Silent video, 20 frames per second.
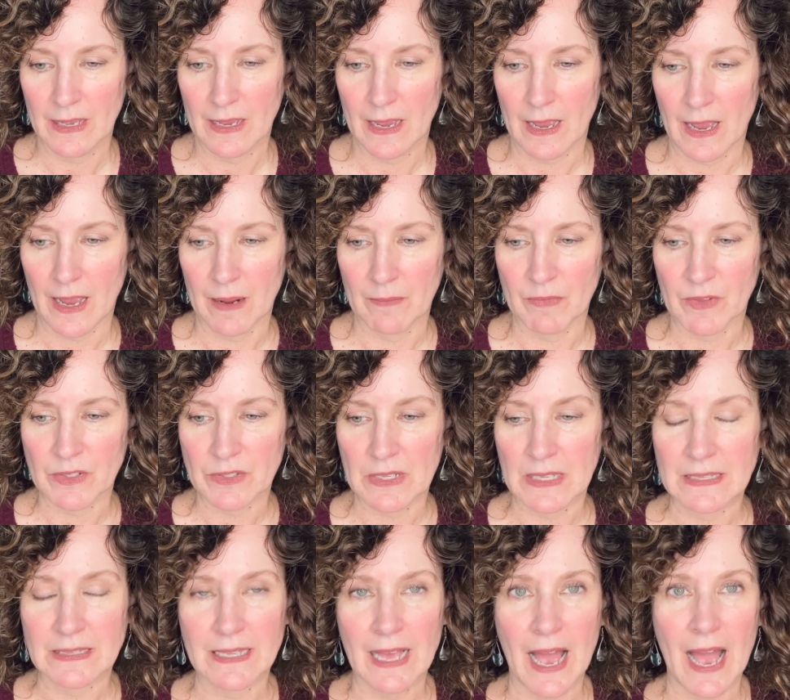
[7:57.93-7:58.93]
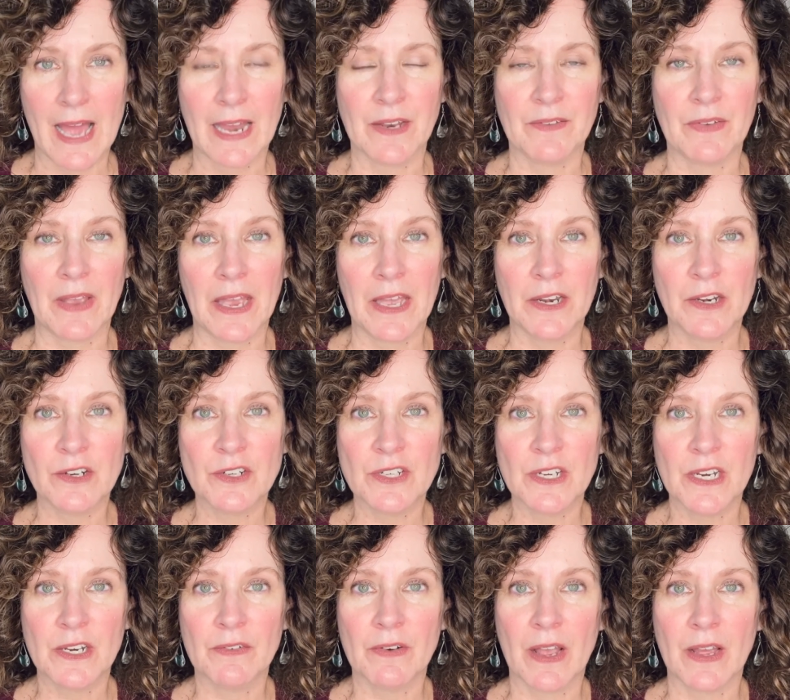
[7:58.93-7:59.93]
There's a lot of
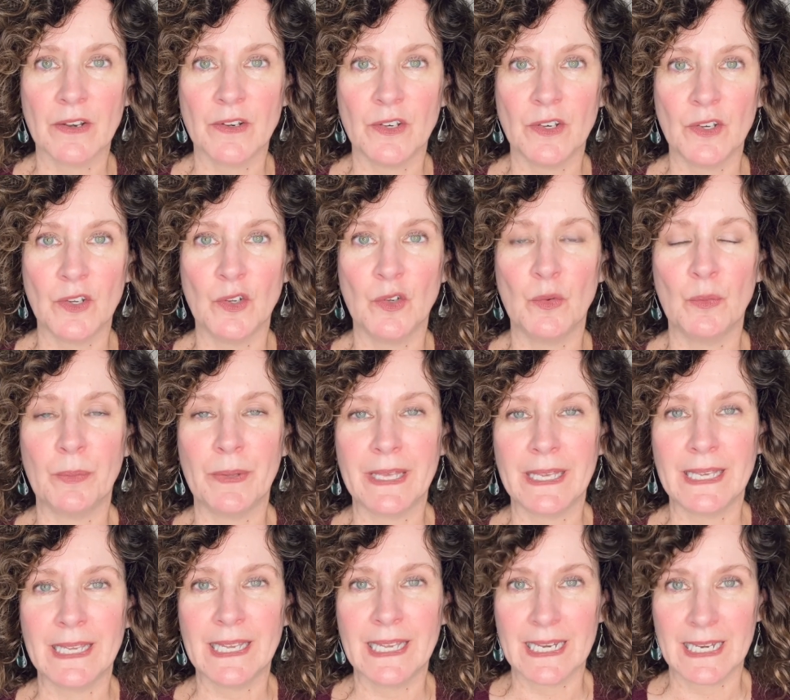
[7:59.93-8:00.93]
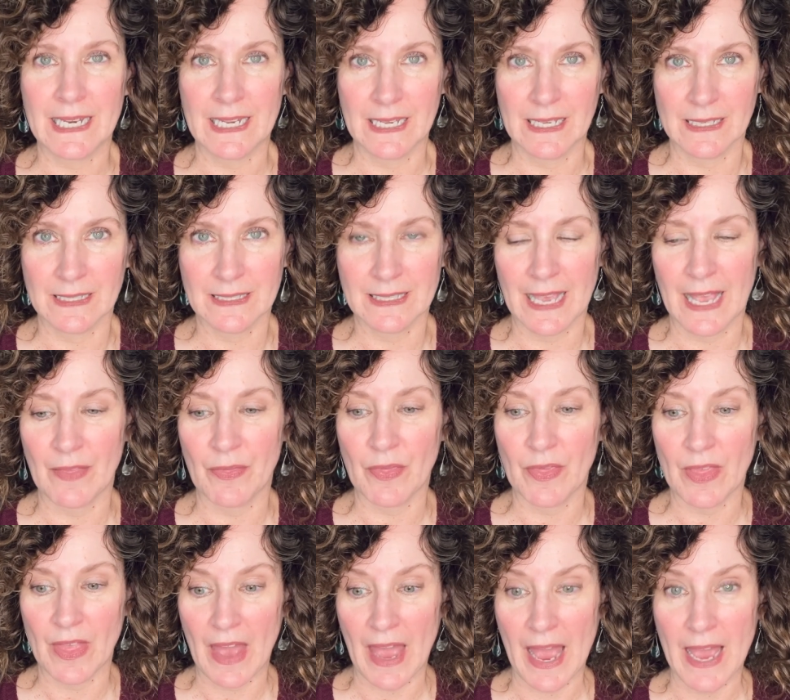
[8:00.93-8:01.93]
energy around new beginnings,
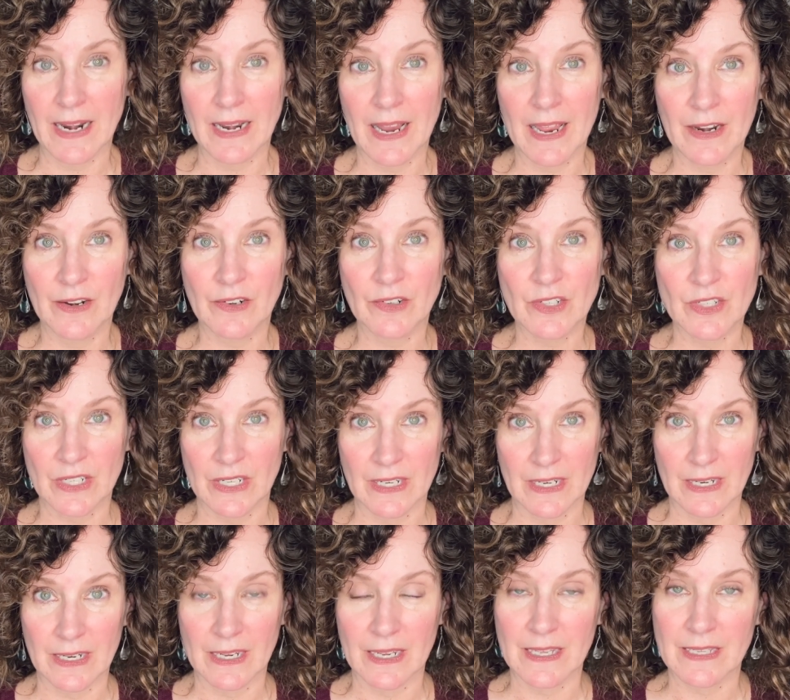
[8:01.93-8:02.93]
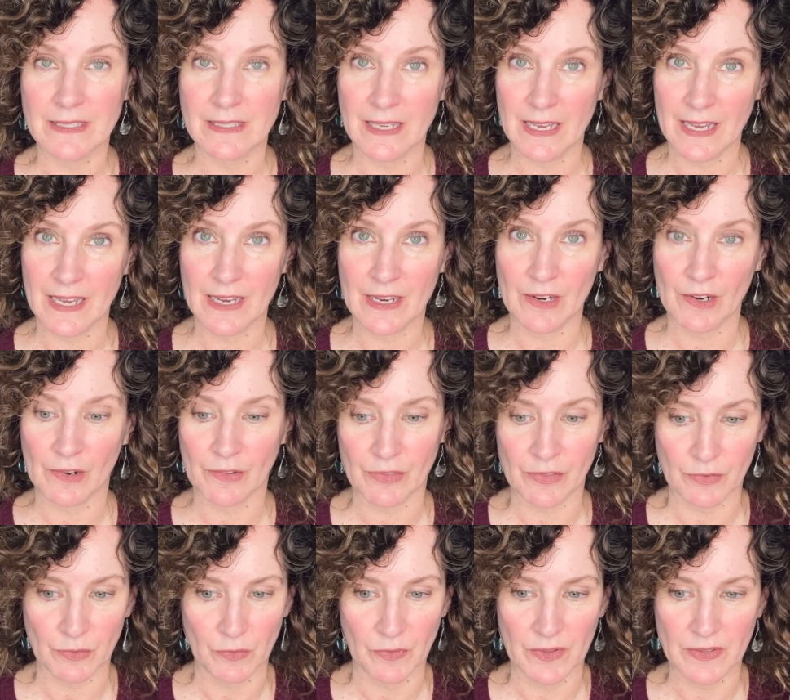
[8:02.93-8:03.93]
and that energy is here
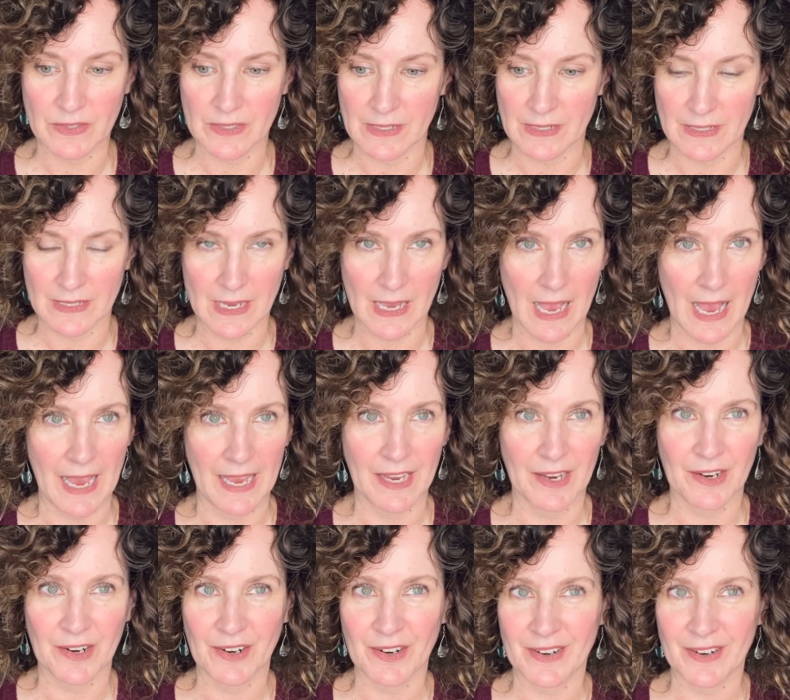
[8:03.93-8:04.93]
through this entire